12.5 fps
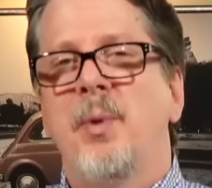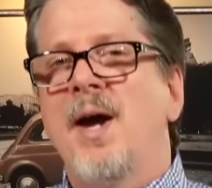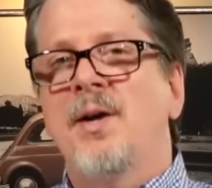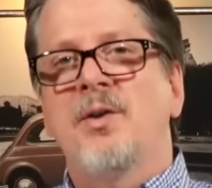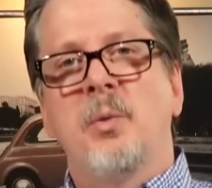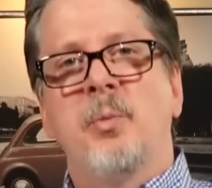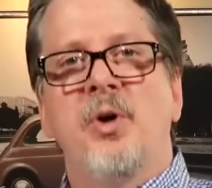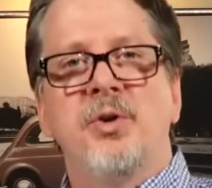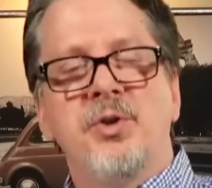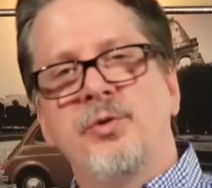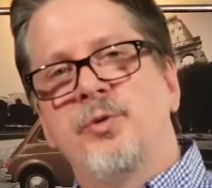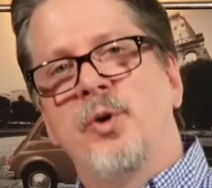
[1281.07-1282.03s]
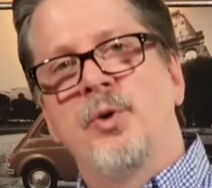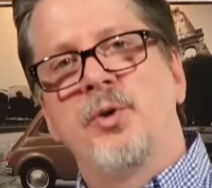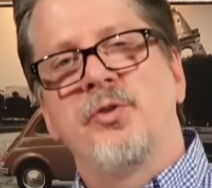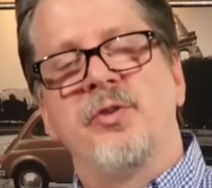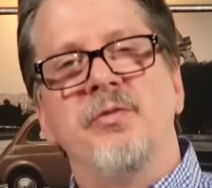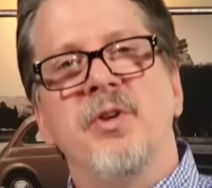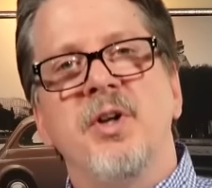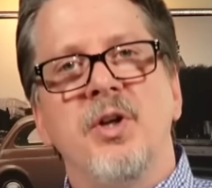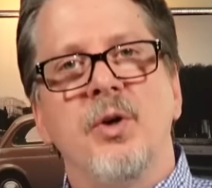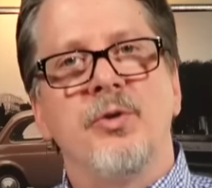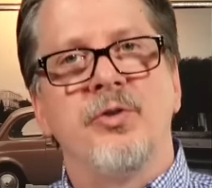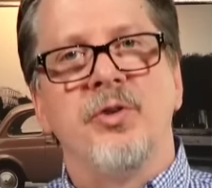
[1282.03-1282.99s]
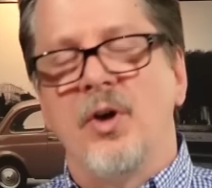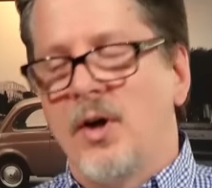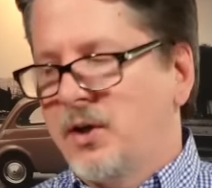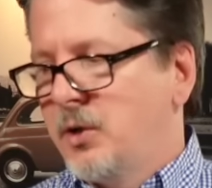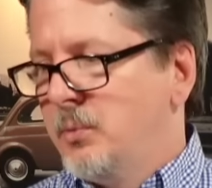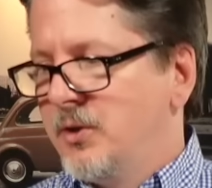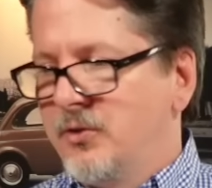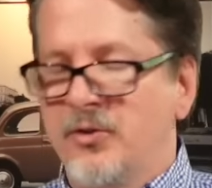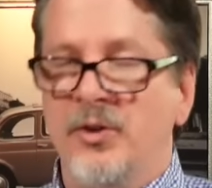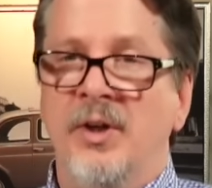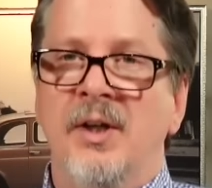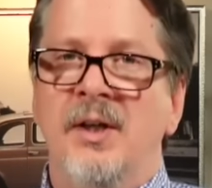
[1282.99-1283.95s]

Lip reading: backed up all your photos and videos and documents,